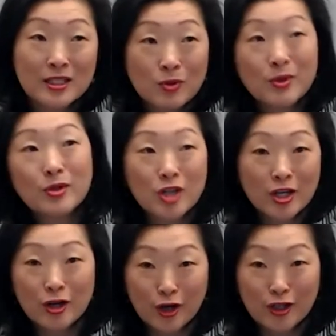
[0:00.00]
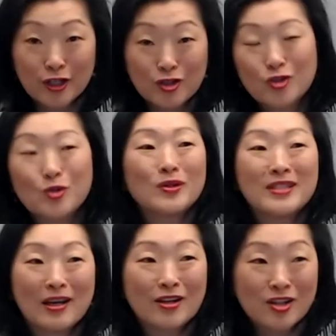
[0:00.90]
That's what we were taught in architecture school
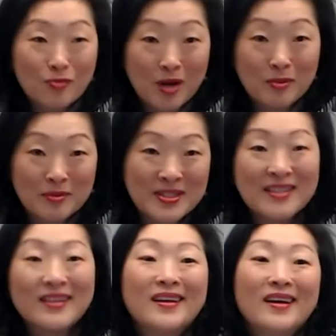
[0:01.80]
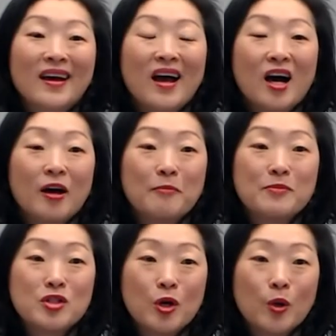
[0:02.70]
is how to solve problems.
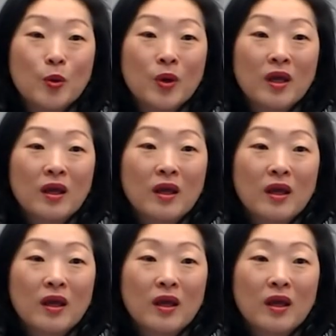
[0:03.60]
Um, so